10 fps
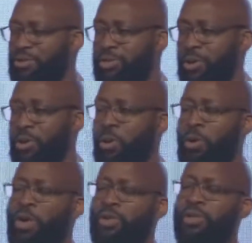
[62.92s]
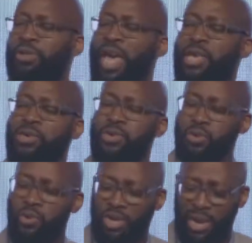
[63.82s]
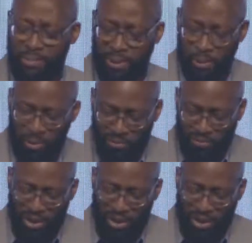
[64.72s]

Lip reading: No. So that you can be glorified.